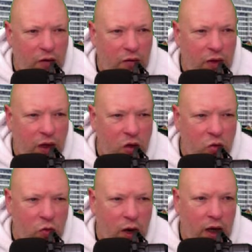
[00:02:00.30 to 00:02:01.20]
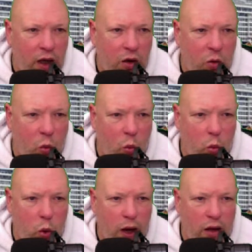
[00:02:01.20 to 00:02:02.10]
everything's running
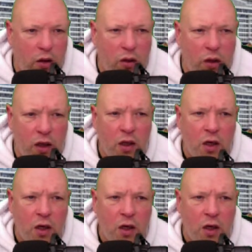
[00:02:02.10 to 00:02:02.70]
well.